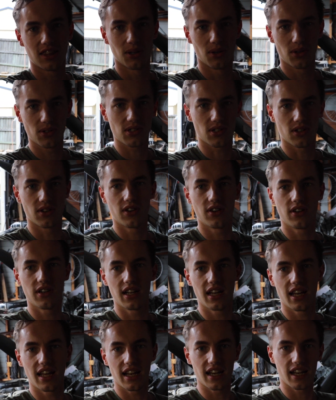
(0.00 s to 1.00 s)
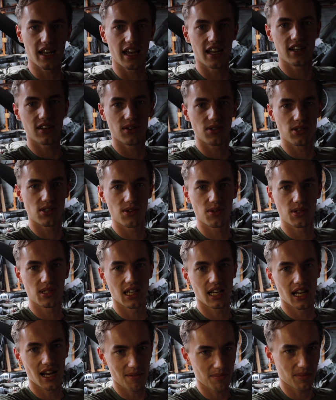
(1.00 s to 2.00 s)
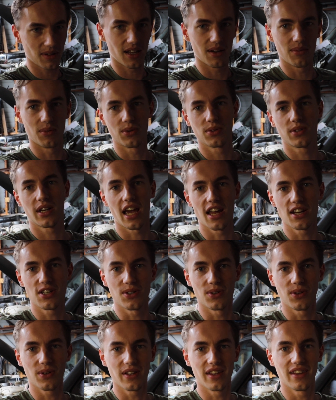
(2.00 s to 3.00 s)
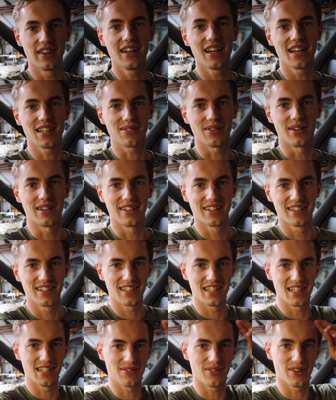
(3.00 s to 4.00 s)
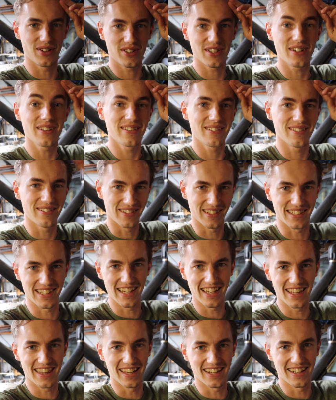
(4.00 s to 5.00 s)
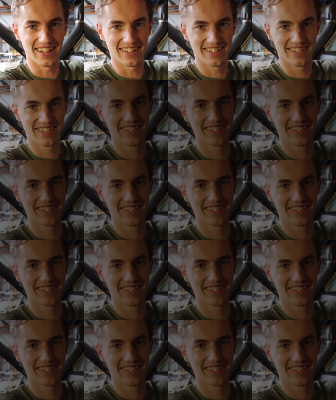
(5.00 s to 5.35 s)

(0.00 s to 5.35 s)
thoughts on Lando's new setup, and we'll catch you all on the next one. Cheers for watching. We'll see you then.